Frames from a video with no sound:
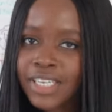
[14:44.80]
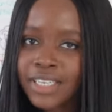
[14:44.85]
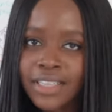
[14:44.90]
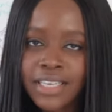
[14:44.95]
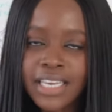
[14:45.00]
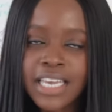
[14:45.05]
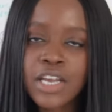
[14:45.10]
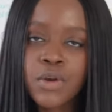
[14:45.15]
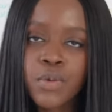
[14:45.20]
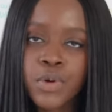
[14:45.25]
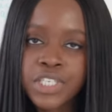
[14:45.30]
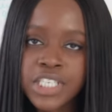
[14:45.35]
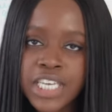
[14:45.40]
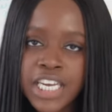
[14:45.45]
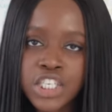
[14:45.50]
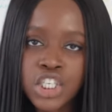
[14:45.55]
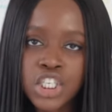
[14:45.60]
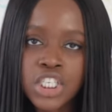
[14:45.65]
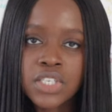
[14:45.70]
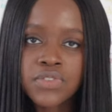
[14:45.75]
the key
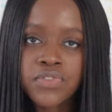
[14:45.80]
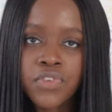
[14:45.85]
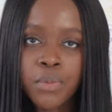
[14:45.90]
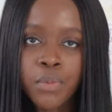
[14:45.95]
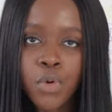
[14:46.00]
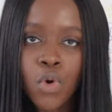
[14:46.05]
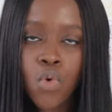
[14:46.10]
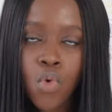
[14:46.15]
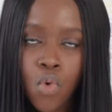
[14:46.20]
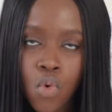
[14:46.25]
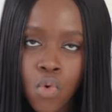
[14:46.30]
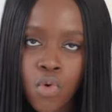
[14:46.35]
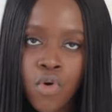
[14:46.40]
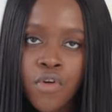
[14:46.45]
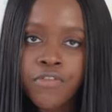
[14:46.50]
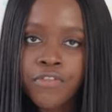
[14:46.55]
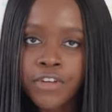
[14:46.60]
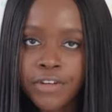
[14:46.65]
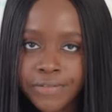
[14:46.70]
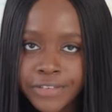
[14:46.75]
quotations from all
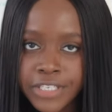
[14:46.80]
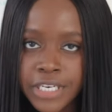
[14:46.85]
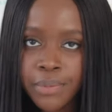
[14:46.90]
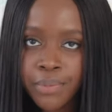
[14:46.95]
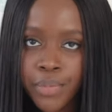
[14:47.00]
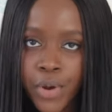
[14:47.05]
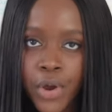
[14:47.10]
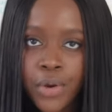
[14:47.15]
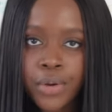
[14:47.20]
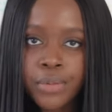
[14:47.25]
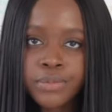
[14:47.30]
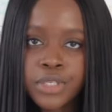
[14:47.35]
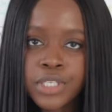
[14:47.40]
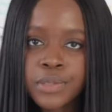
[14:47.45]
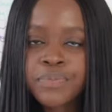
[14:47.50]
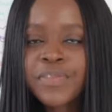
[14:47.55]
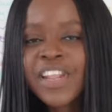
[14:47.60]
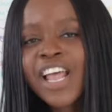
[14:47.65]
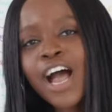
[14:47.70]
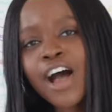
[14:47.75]
fifteen poems.
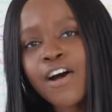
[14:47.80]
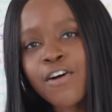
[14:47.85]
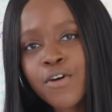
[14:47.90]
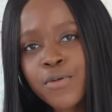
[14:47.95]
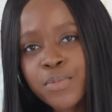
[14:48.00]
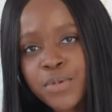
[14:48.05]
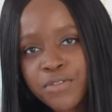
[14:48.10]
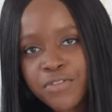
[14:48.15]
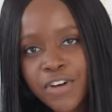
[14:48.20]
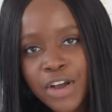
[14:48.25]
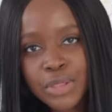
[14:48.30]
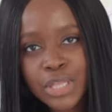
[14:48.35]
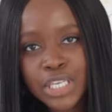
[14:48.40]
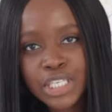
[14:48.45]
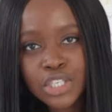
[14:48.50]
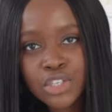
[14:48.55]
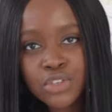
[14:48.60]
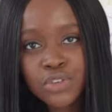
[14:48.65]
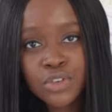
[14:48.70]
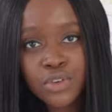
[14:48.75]
I hope you found
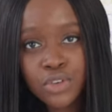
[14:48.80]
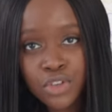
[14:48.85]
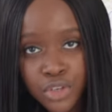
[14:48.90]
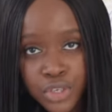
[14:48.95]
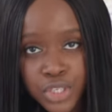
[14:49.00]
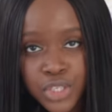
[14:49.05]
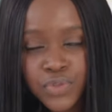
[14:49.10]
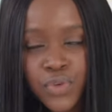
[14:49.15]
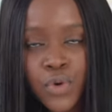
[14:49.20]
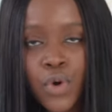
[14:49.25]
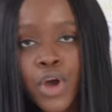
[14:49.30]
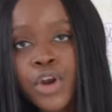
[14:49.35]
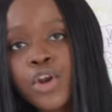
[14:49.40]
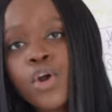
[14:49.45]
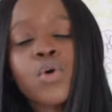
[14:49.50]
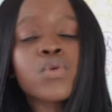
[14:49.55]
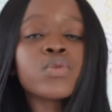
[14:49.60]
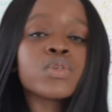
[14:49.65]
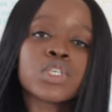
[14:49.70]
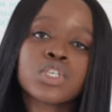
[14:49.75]
this useful, and
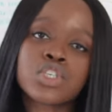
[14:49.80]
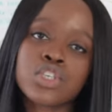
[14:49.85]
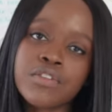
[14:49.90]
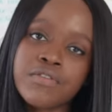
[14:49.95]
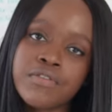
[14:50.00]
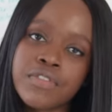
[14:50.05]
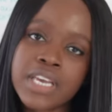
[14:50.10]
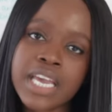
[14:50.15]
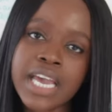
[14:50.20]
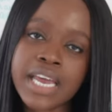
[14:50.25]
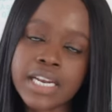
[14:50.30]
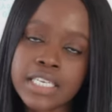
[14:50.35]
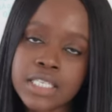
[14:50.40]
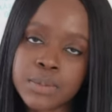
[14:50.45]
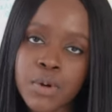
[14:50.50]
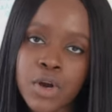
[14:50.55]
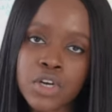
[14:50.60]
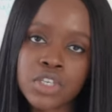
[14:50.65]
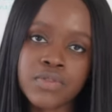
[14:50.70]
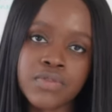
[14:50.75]
also don't forget, as
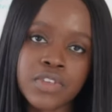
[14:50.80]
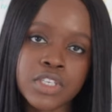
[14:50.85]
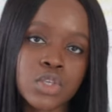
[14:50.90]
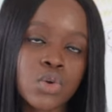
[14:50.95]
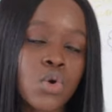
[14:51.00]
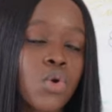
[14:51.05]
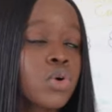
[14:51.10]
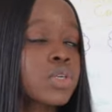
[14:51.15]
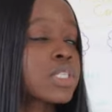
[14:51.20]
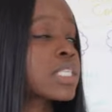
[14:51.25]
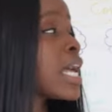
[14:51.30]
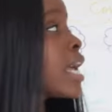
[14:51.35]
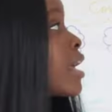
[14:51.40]
part of this course,